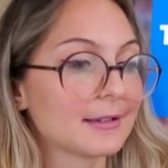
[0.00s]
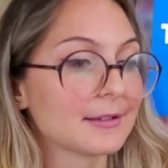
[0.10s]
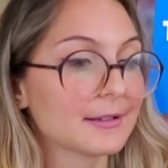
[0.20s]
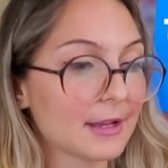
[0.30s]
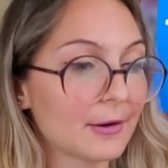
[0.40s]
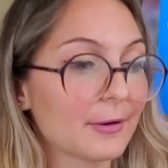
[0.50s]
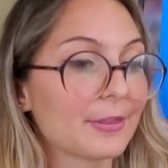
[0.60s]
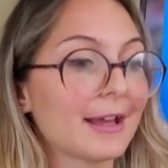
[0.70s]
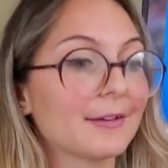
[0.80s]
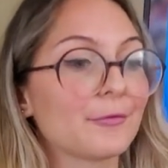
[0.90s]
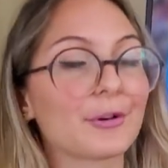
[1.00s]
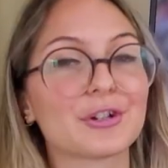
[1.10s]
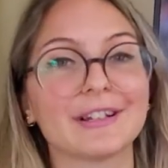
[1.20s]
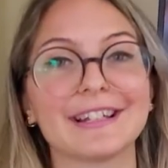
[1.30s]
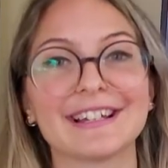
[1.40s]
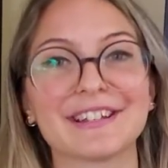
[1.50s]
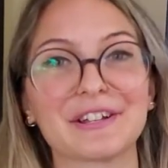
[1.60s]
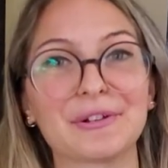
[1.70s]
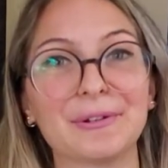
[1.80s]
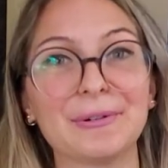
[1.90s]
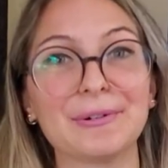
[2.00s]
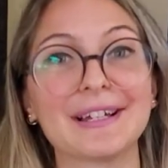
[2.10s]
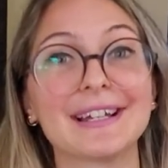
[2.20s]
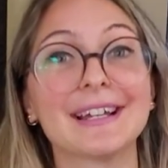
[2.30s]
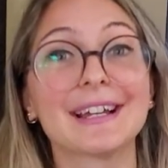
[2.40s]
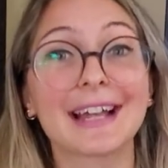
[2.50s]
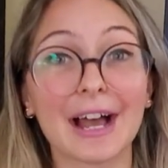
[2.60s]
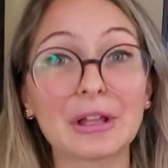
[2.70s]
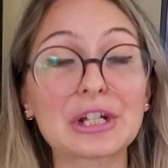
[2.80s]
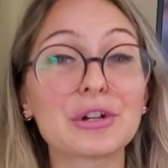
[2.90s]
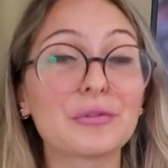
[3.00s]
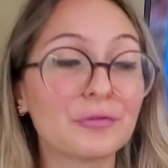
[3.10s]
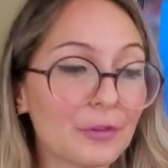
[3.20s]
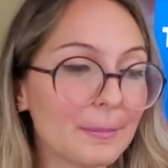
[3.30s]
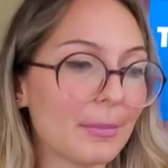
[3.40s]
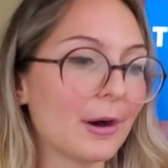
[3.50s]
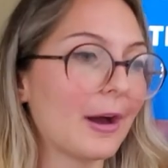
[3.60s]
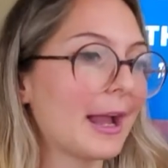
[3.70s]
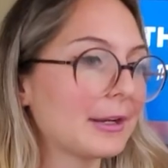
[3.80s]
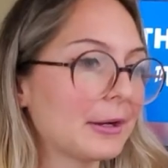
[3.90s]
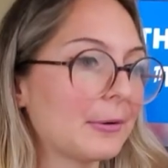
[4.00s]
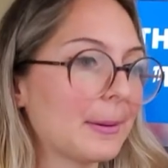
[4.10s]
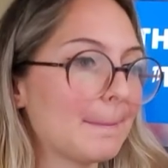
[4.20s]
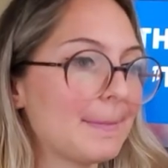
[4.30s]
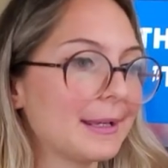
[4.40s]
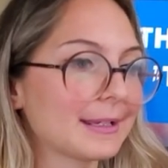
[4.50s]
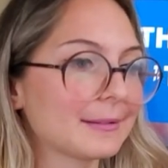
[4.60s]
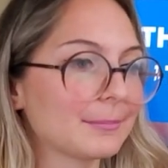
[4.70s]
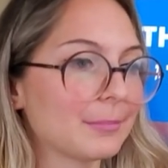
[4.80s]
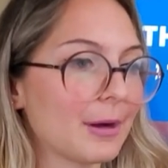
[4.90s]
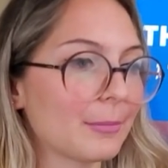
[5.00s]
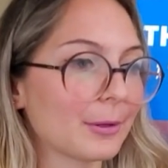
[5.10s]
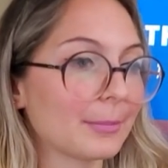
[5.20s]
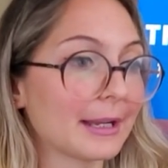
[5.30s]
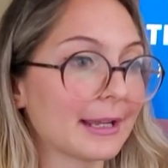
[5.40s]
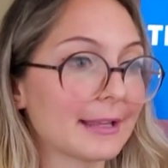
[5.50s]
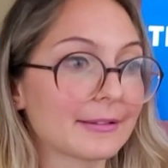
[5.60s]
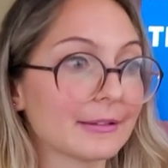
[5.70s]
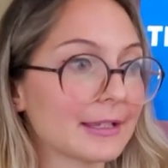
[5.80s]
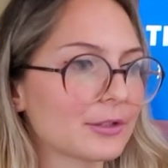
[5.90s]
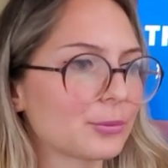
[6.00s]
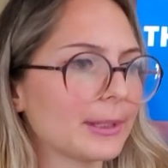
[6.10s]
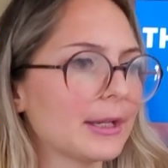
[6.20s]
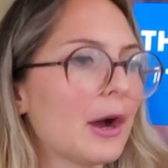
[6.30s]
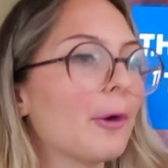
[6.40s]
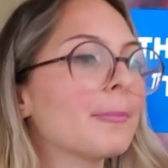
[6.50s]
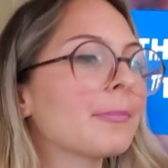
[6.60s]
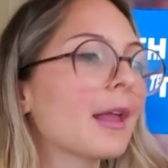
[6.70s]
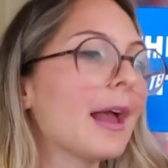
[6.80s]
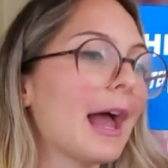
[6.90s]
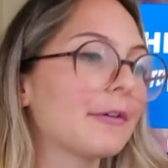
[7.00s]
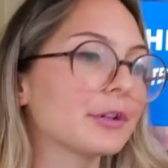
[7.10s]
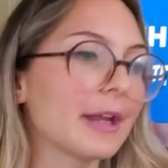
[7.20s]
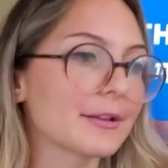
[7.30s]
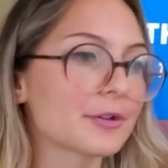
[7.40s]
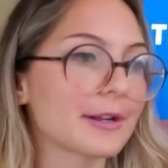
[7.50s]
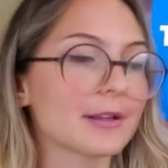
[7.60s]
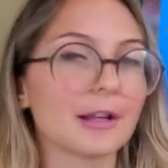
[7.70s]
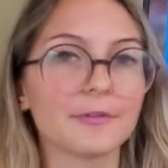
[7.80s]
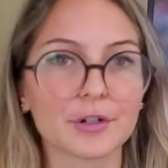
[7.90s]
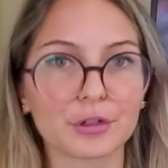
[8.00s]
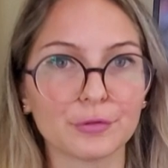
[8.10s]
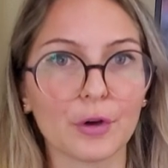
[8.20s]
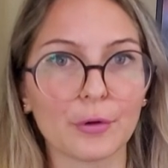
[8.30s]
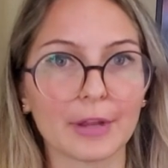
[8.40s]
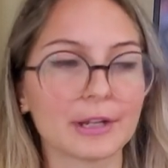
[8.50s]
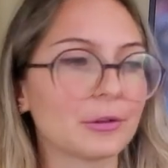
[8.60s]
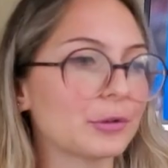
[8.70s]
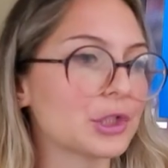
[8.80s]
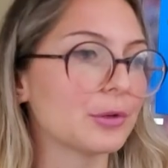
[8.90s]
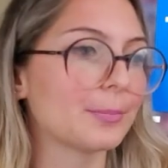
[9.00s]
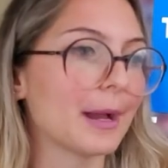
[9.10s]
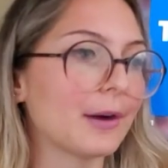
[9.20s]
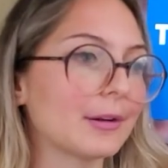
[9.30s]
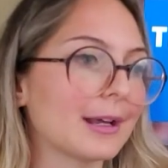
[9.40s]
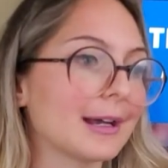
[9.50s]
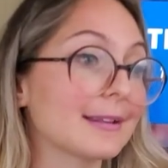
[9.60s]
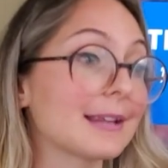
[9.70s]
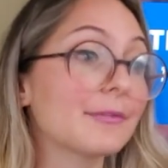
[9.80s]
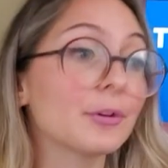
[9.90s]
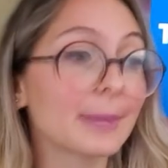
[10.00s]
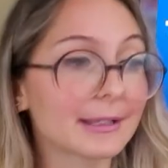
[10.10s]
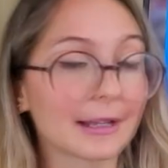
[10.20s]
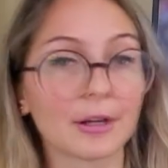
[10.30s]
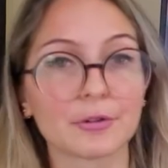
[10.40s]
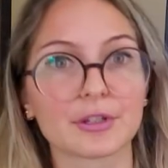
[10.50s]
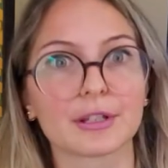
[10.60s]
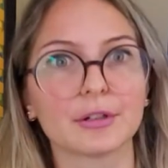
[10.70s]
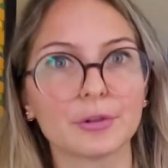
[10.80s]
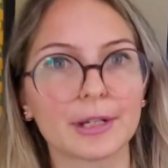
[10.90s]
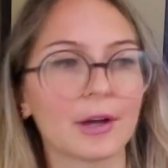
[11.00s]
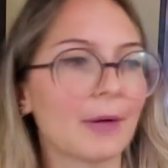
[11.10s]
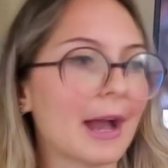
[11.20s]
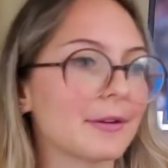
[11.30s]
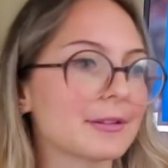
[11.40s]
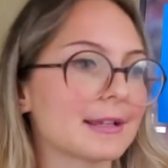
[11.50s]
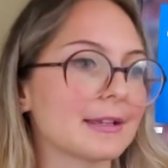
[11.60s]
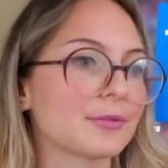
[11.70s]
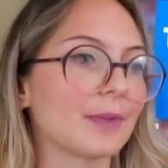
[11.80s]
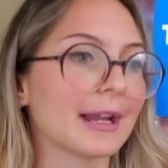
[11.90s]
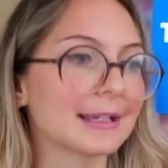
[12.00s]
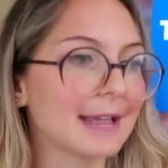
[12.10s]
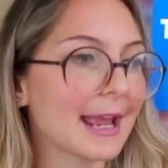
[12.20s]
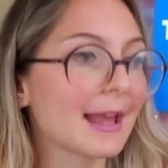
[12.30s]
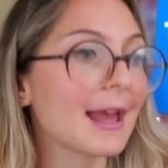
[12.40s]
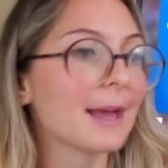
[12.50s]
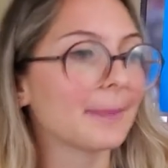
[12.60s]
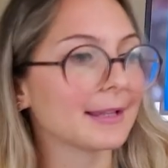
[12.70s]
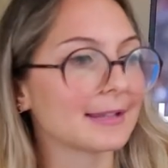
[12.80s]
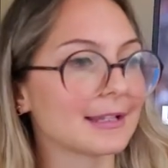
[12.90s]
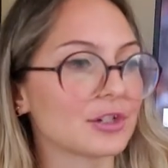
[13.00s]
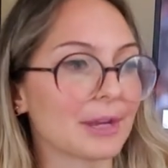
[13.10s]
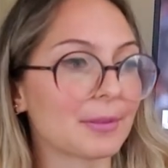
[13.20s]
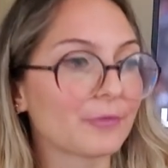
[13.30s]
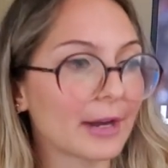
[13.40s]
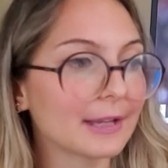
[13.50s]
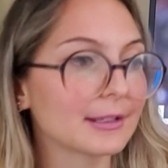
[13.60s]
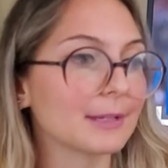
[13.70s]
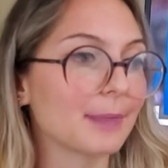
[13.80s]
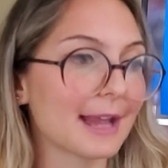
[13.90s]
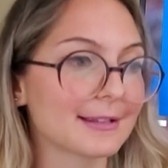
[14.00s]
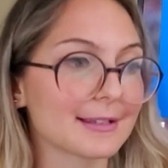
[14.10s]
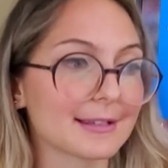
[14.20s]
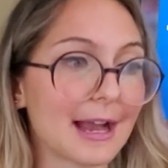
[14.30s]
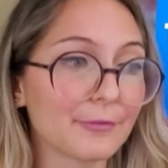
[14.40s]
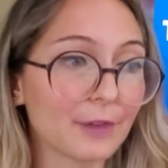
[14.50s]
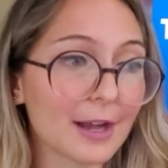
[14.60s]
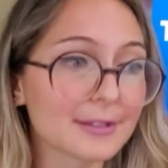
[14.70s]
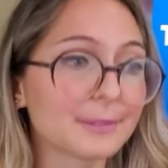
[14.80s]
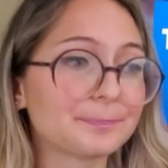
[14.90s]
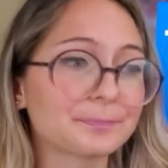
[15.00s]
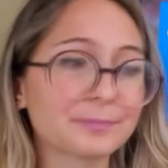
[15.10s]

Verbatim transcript: So that unfortunately does include college football. I know, big bummer, but I guess at least we know. After yesterday's unofficial vote that I told you about, uh, several Big Ten coaches, including Ohio State's Ryan Day, Penn State's James Franklin, Nebraska's Scott Frost,